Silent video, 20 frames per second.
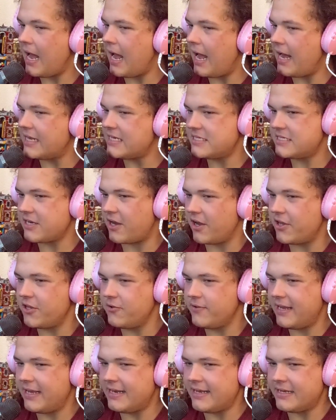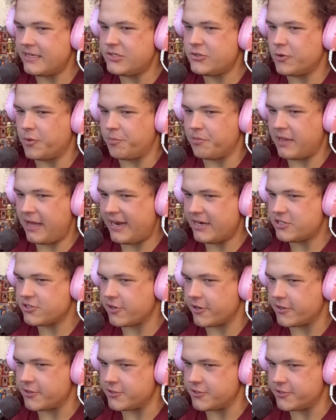I saw you getting into a black
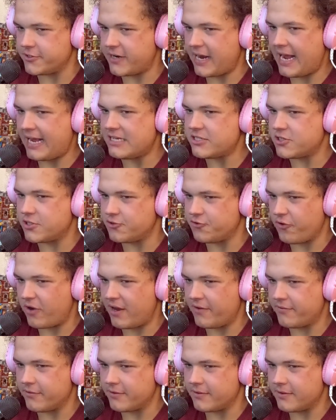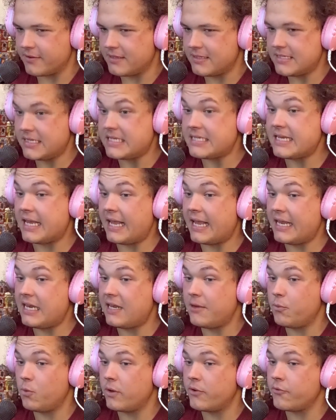Charger as the driver. Does
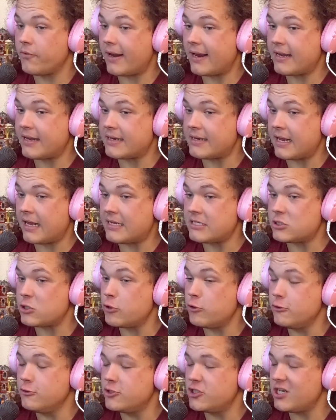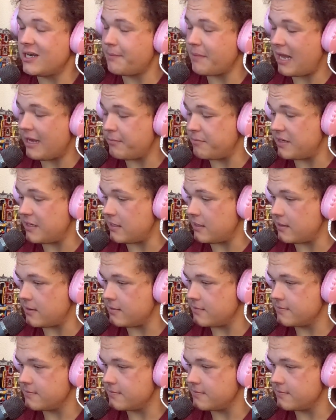anyone recognize who she might be?